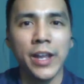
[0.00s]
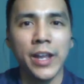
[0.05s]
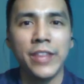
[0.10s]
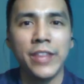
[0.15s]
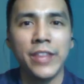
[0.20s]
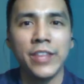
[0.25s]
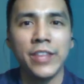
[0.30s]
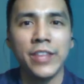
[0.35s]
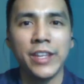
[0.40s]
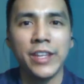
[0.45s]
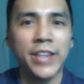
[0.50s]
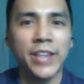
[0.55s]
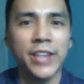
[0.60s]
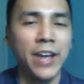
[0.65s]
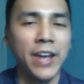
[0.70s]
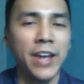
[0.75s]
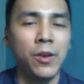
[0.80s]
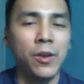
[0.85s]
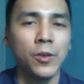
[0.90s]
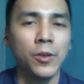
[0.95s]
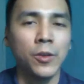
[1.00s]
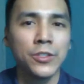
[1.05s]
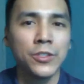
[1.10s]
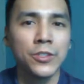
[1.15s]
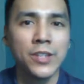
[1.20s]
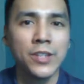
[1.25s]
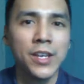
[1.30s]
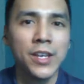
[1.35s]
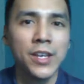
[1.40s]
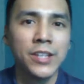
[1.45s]
and then that
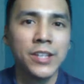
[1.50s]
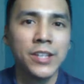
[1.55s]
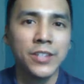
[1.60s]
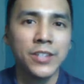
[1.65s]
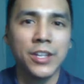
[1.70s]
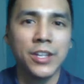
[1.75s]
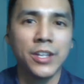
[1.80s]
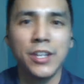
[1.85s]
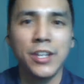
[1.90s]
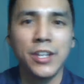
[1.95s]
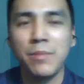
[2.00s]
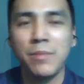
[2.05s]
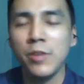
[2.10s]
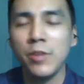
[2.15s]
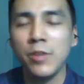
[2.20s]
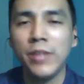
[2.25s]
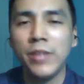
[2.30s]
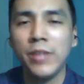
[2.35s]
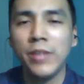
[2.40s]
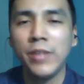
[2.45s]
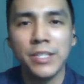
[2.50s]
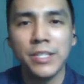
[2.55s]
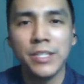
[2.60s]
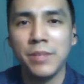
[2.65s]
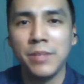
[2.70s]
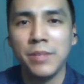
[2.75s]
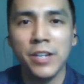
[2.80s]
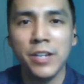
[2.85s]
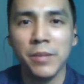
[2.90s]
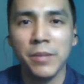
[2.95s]
host suddenly mutates to
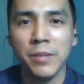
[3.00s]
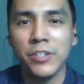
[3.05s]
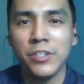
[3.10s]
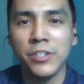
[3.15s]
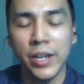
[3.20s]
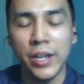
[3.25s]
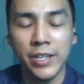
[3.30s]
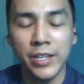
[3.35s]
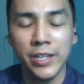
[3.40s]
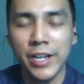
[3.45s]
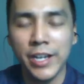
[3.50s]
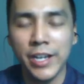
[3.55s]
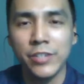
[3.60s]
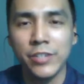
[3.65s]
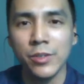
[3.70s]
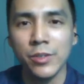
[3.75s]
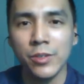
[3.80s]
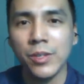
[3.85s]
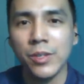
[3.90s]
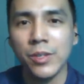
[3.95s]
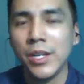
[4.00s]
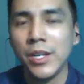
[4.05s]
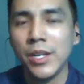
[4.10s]
become a giant kaiju.